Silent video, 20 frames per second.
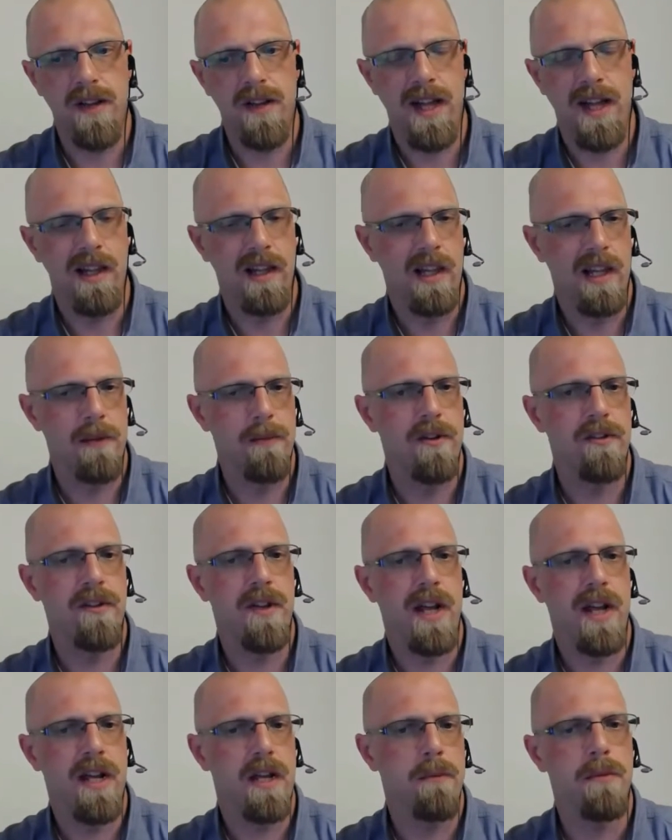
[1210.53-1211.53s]
that limits
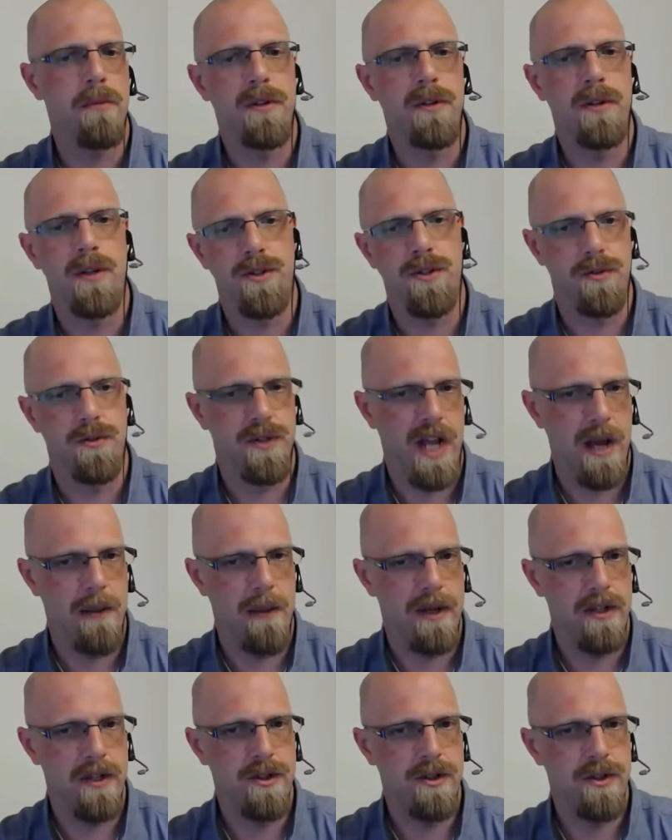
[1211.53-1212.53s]
any potential
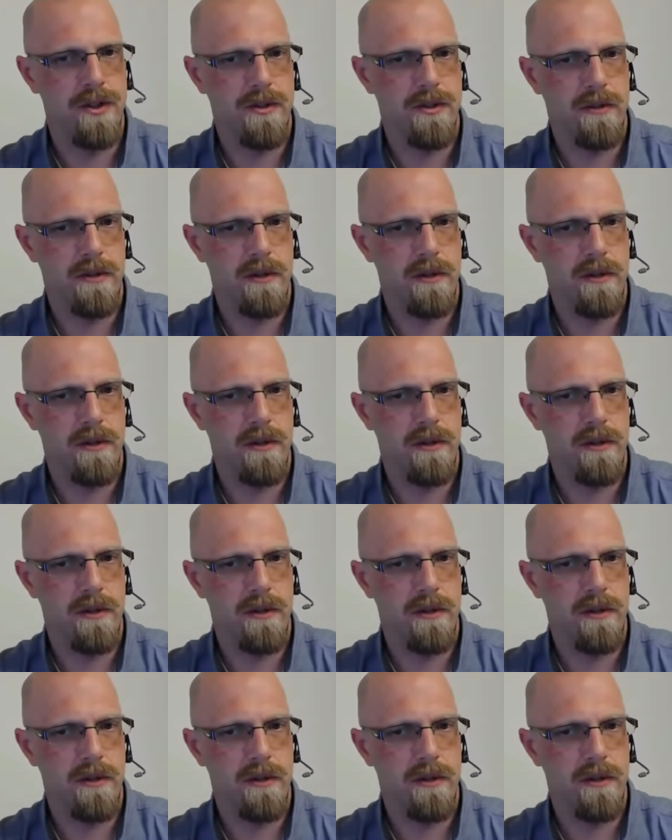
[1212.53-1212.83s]
damage.